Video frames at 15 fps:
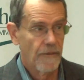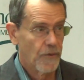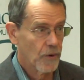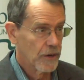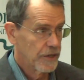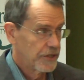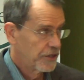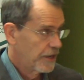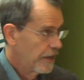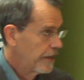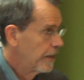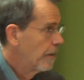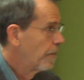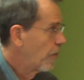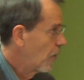for a
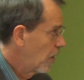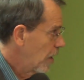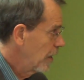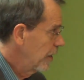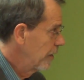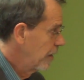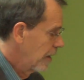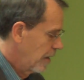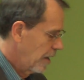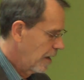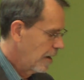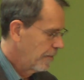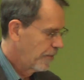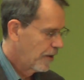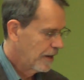study abroad
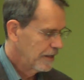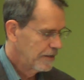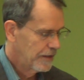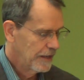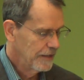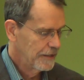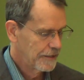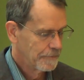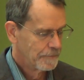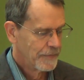uh, process.